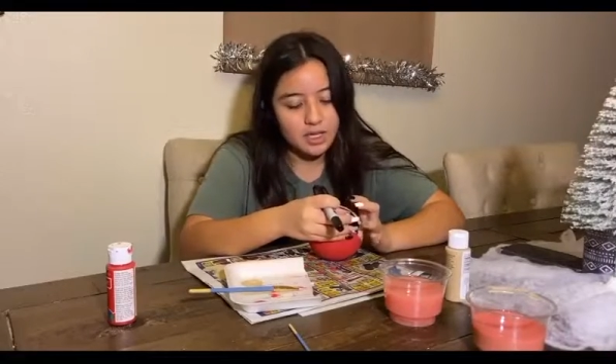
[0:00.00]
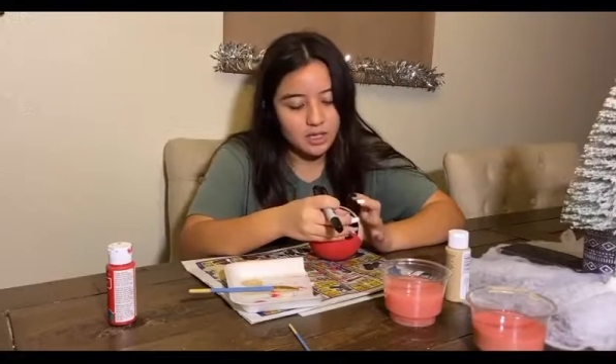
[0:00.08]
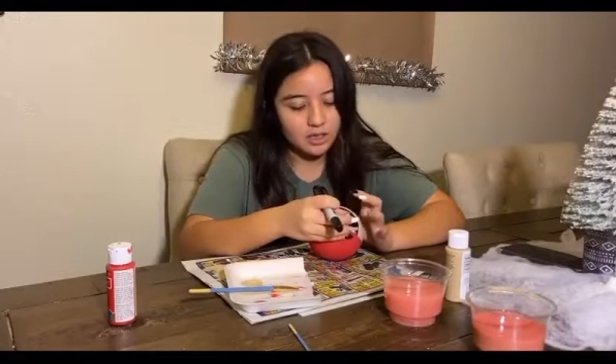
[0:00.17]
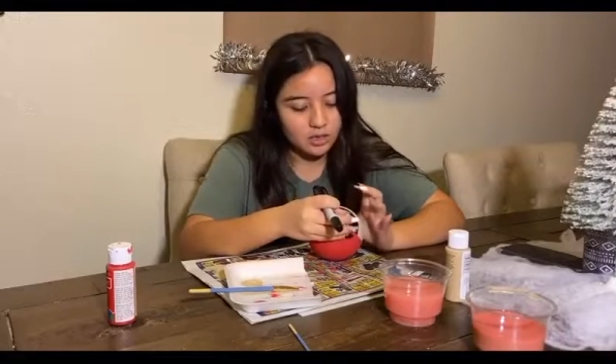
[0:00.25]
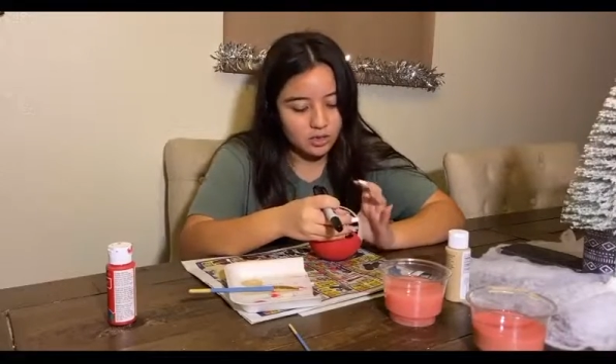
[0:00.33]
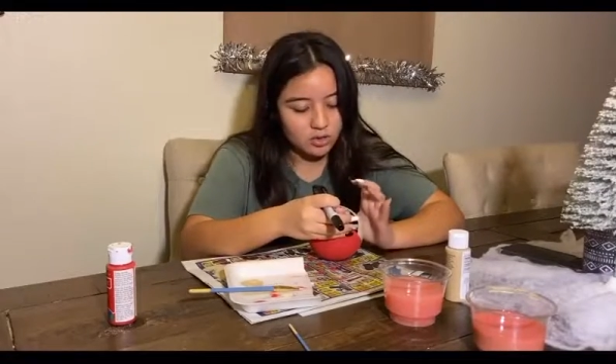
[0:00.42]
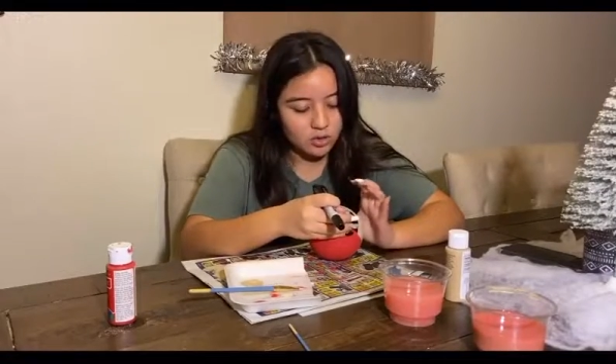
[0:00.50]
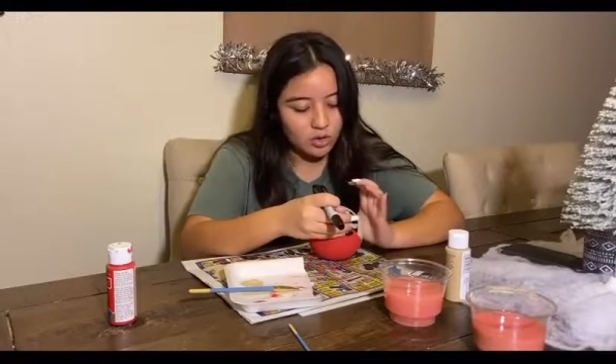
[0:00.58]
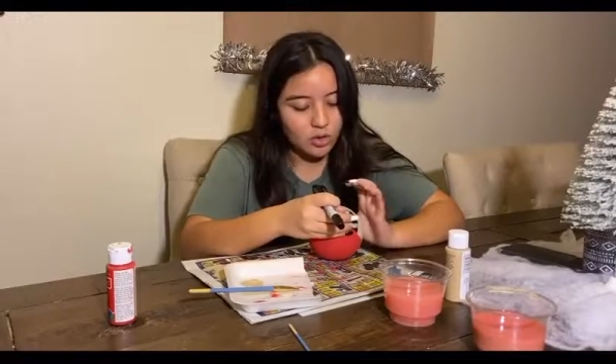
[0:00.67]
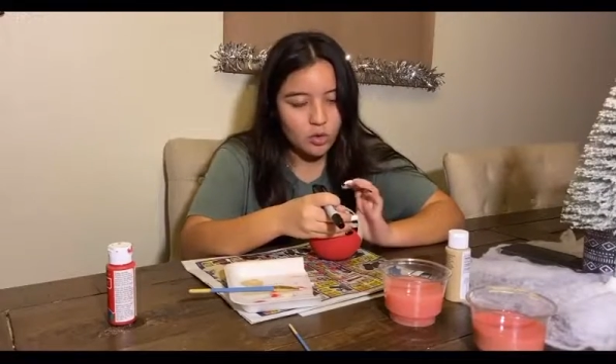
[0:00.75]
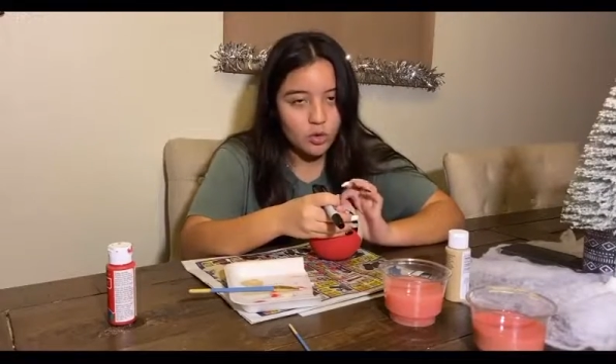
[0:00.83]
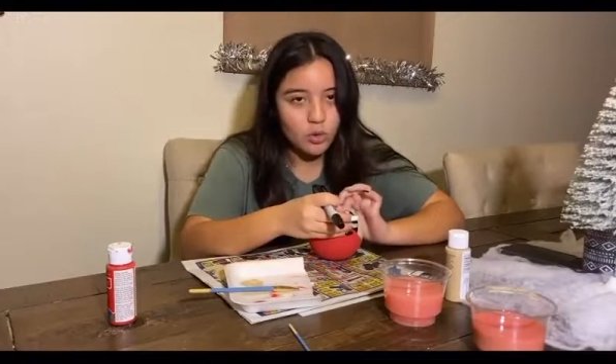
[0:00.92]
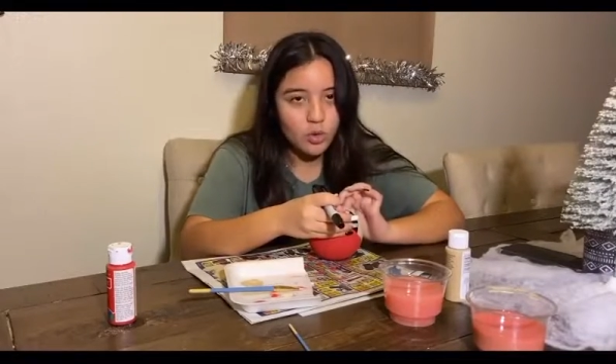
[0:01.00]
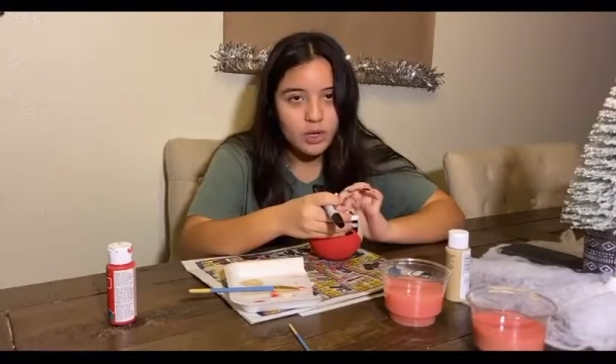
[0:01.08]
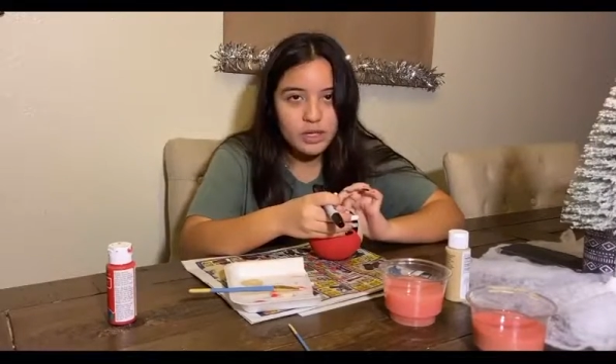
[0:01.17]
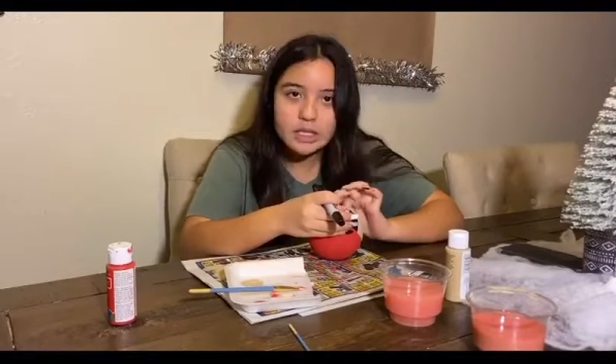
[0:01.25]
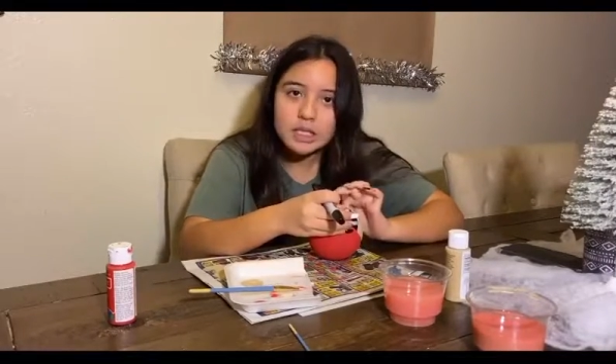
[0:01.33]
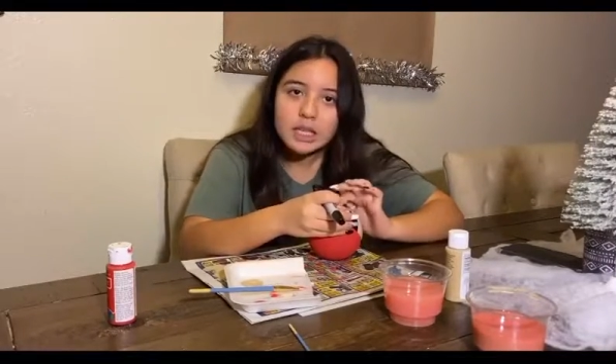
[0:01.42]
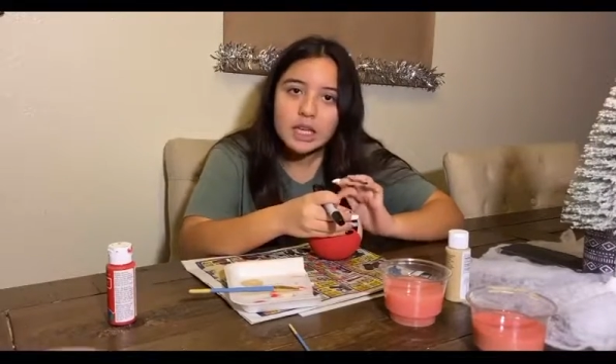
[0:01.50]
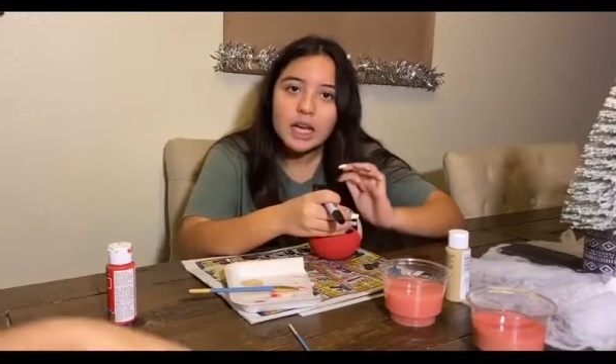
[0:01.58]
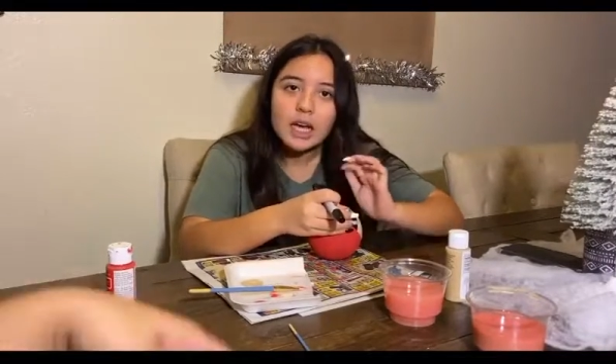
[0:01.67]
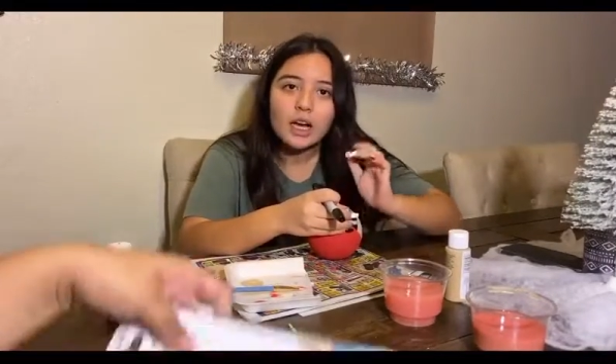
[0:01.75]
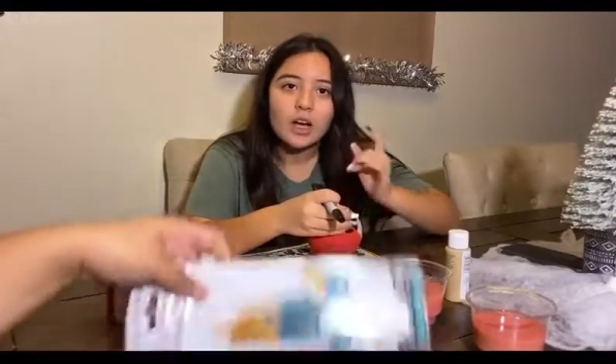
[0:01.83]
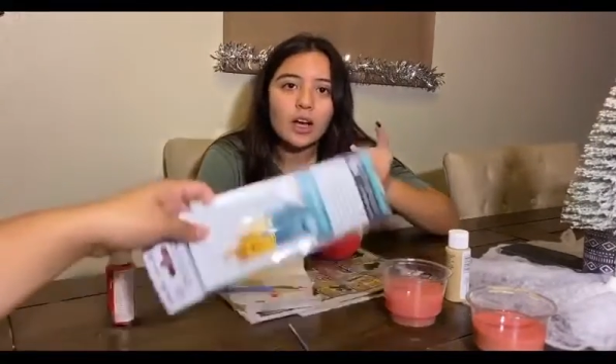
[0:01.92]
so
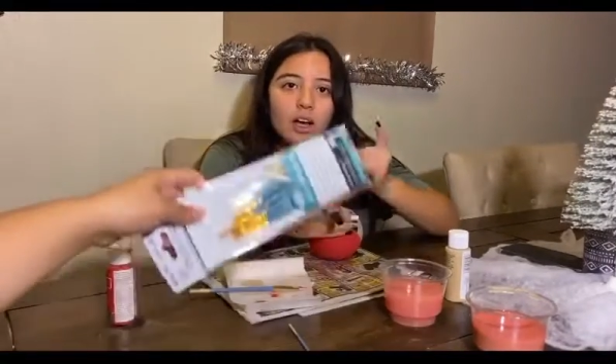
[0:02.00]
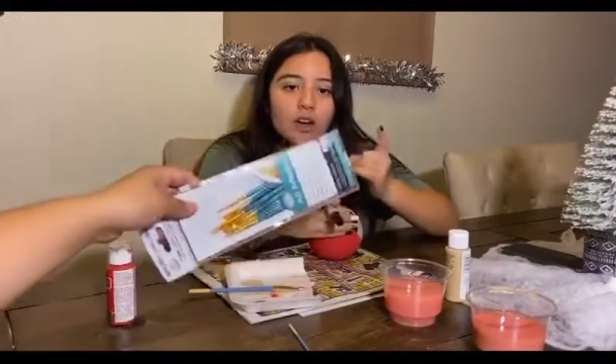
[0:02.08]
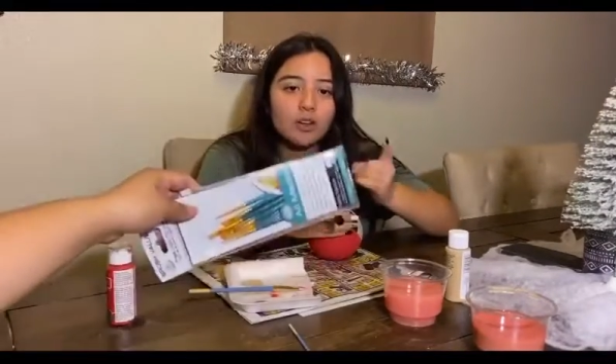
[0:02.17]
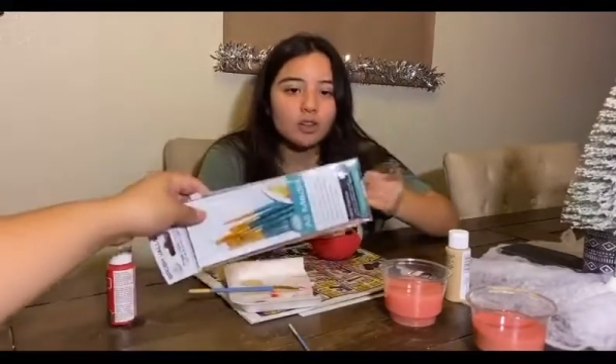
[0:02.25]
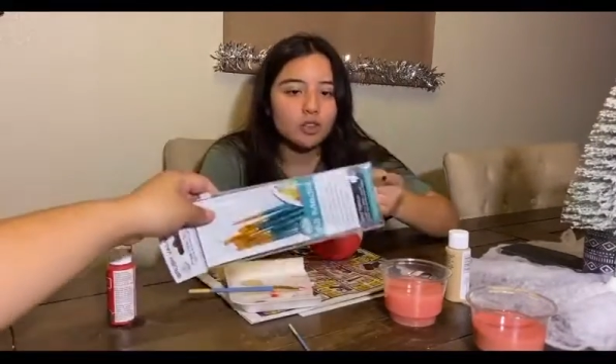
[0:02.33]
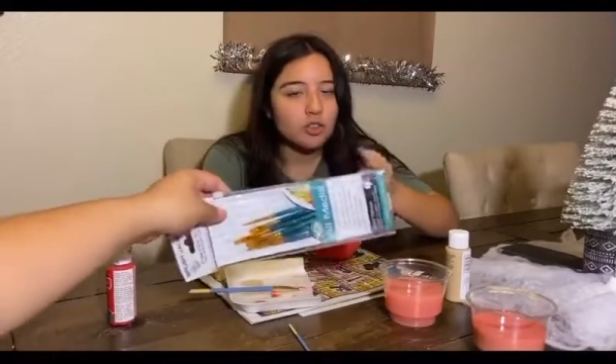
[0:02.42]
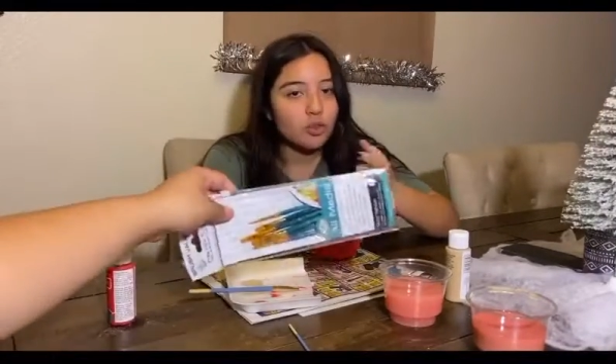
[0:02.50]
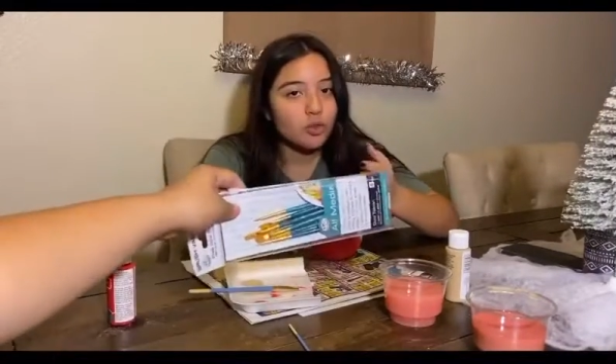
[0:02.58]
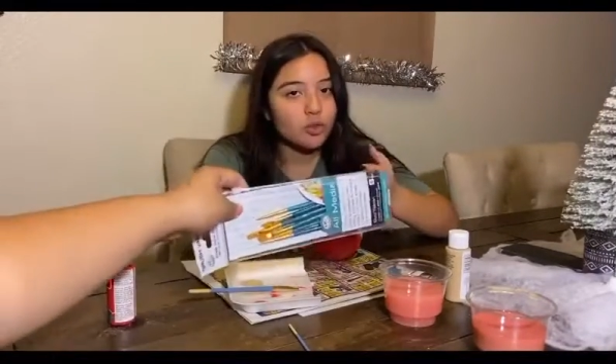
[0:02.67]
I'll show you